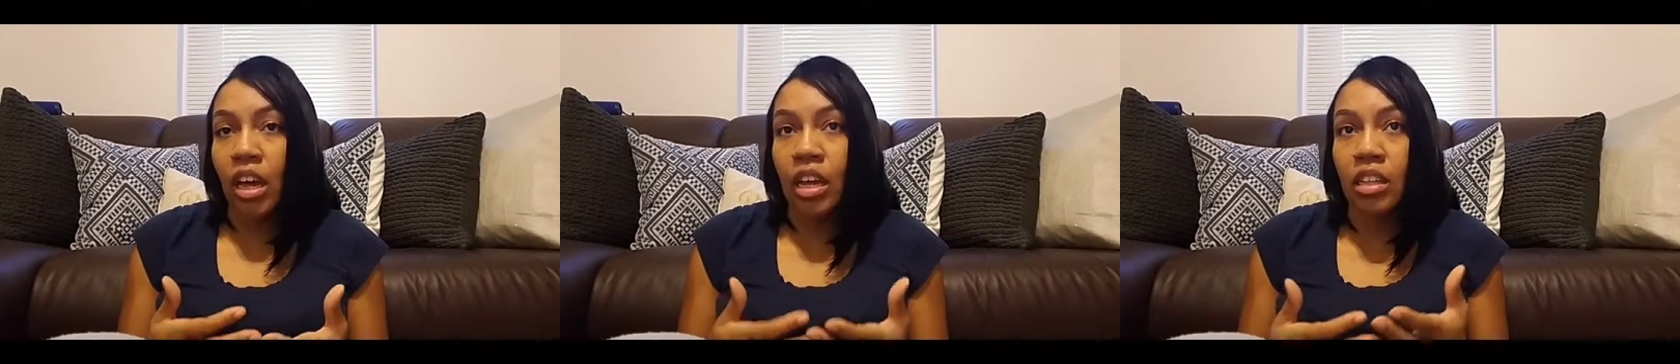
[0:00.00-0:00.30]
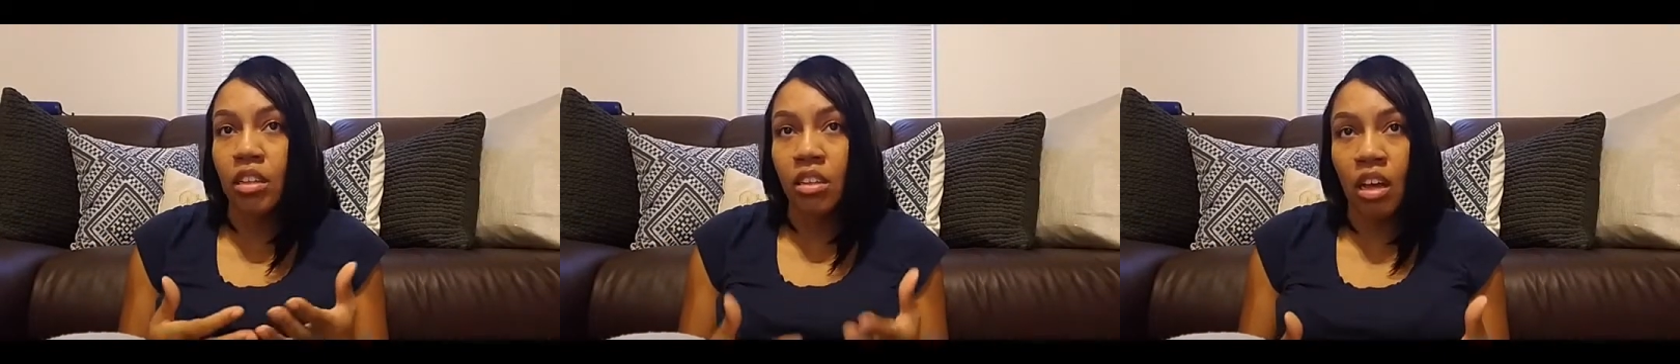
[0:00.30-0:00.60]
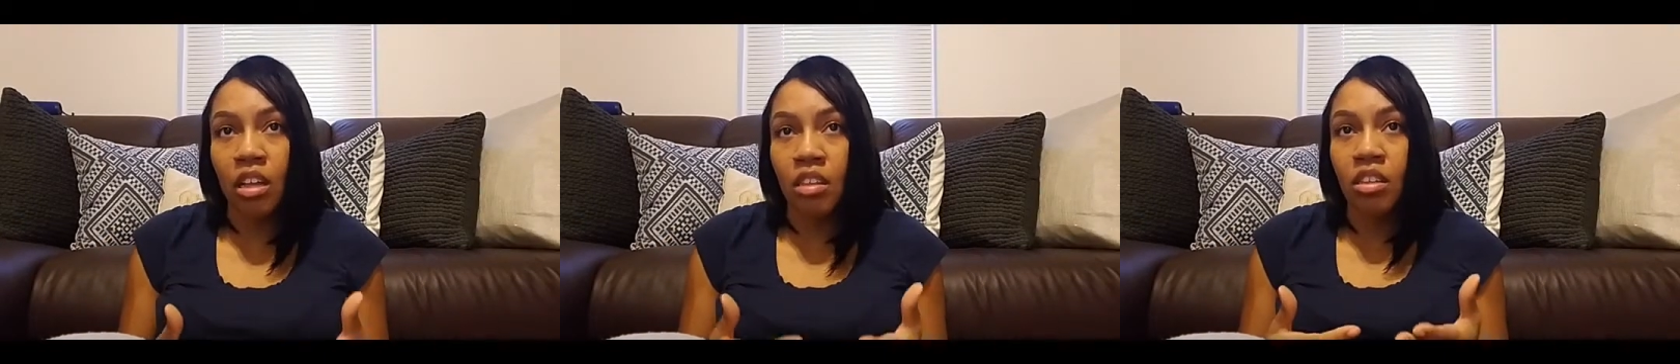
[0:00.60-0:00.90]
It
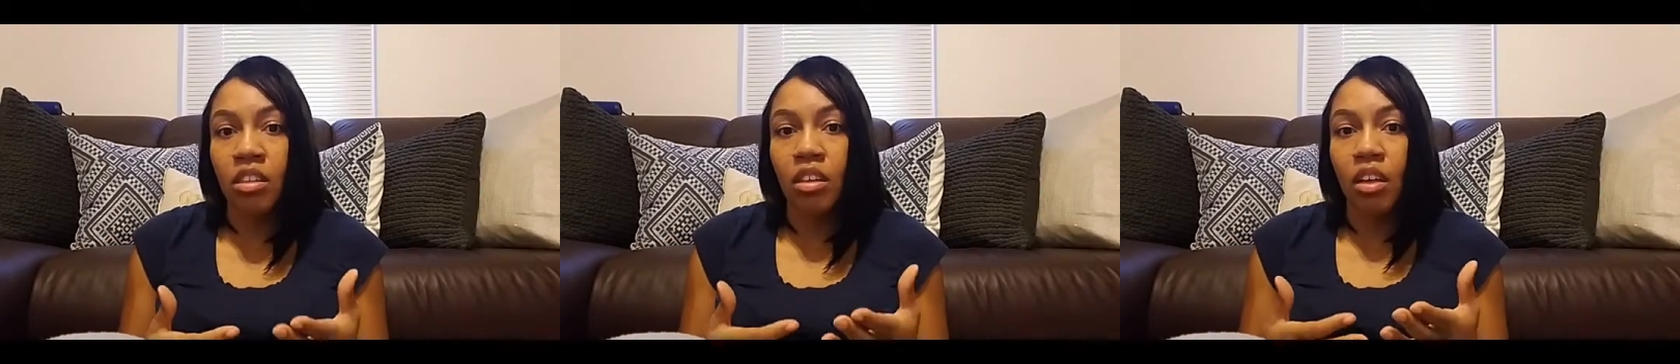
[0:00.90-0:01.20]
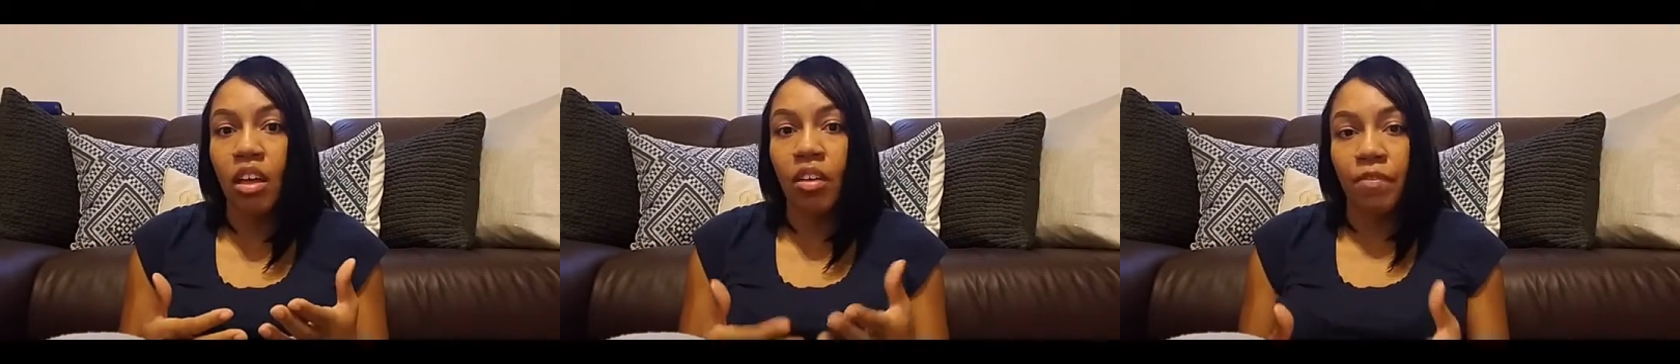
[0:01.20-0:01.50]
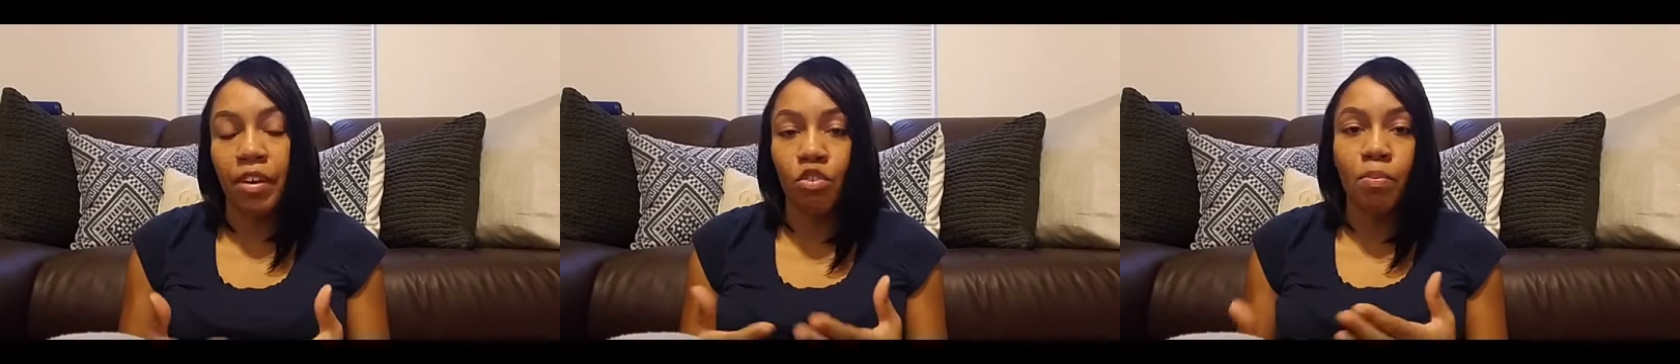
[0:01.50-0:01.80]
does
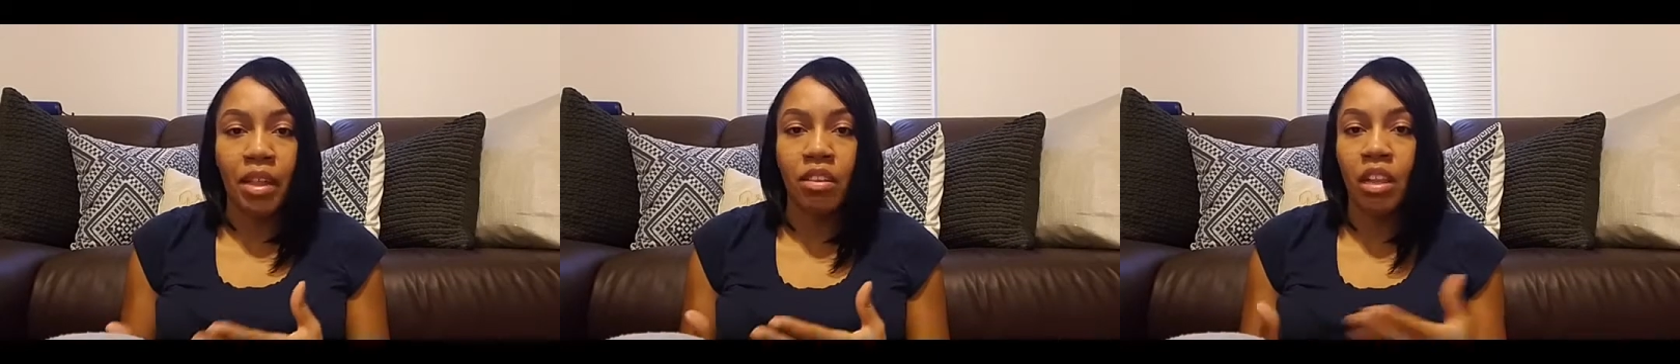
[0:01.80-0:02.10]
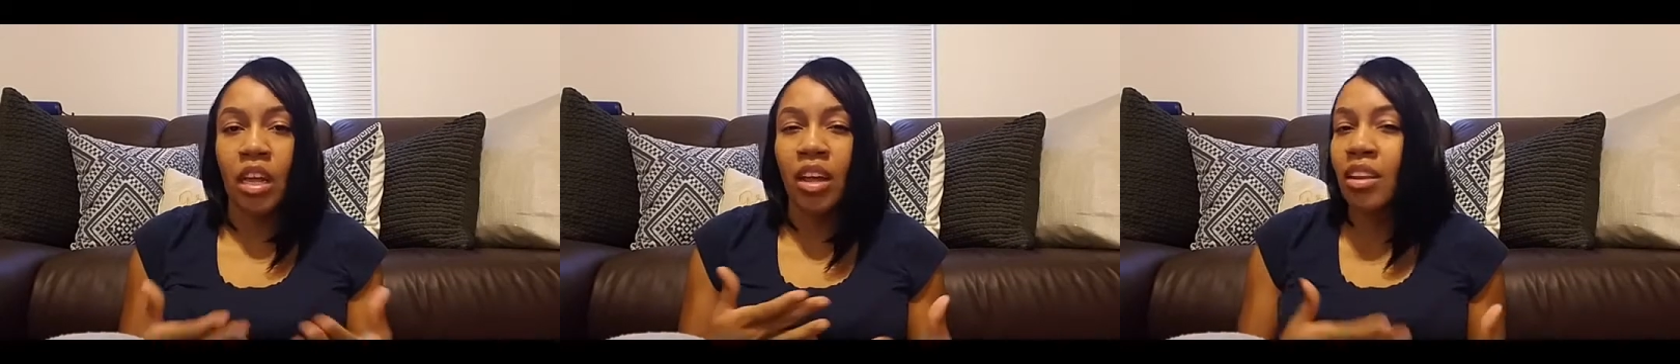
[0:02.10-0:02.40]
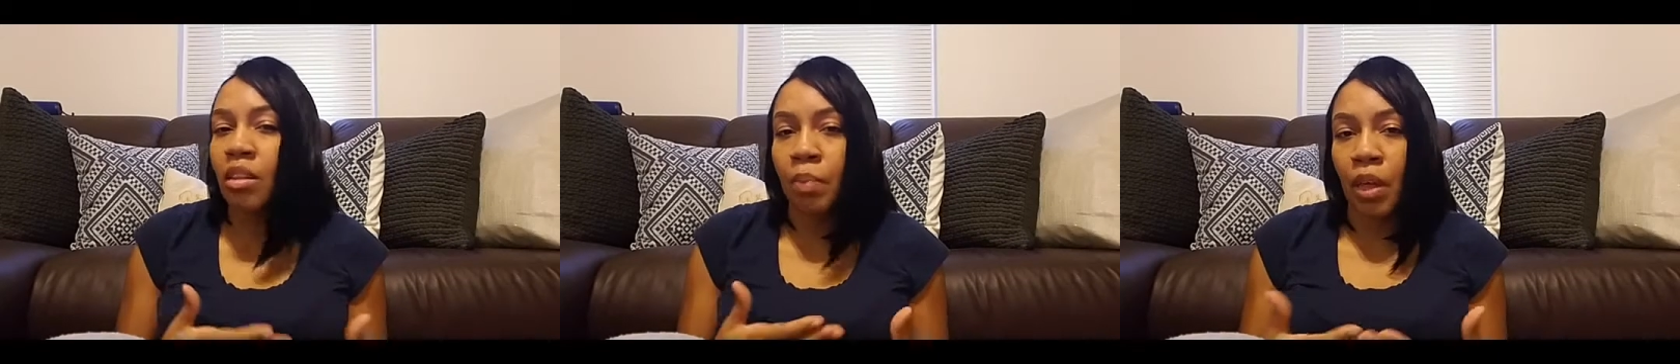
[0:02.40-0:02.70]
affect you mentally. It
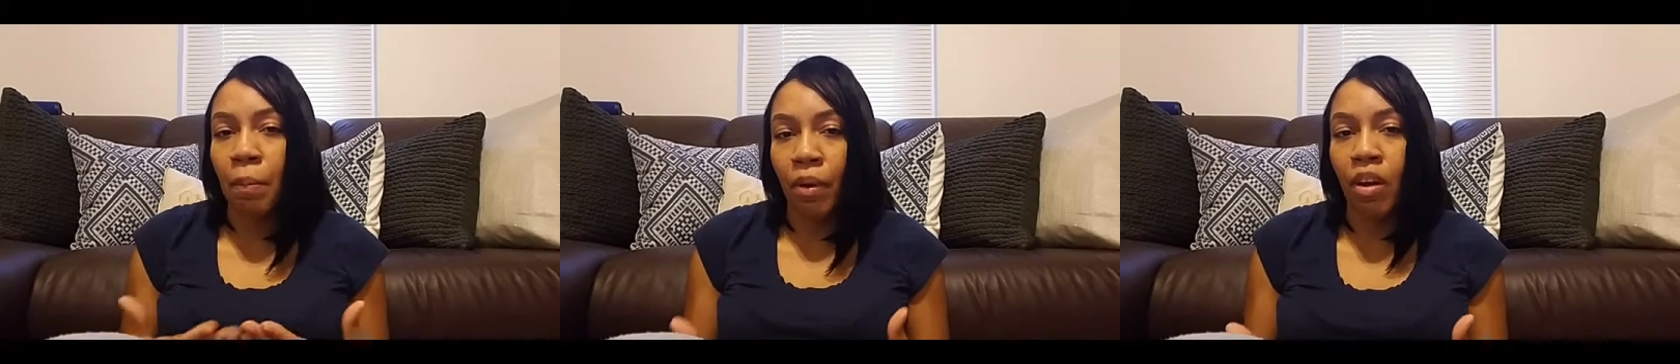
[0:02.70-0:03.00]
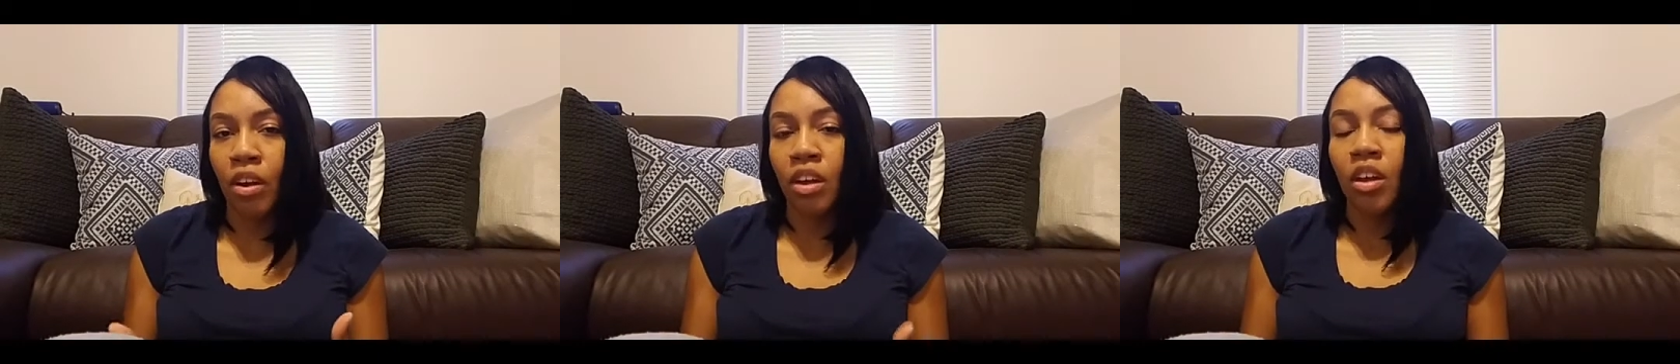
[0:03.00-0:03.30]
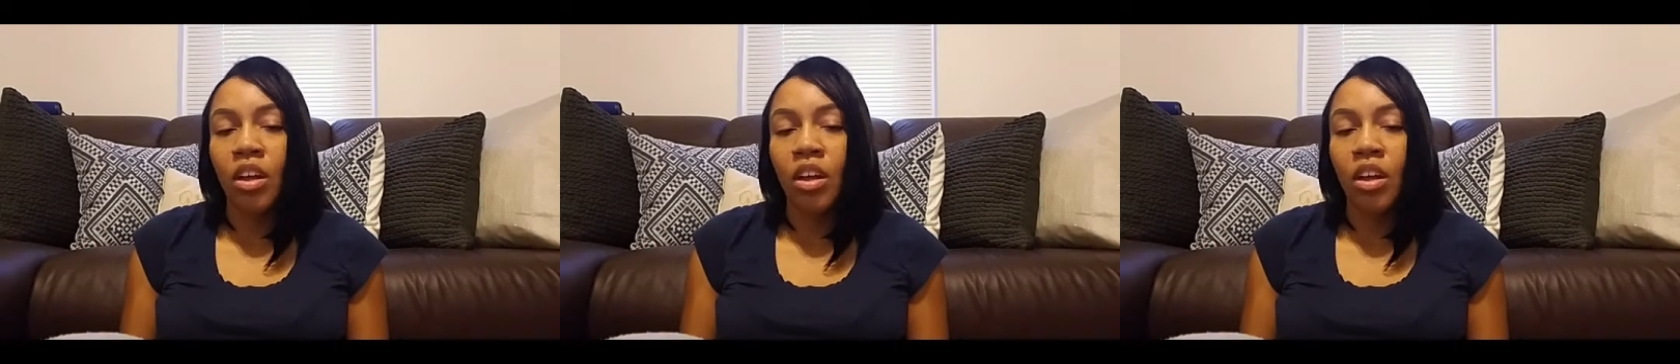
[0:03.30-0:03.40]
does play a part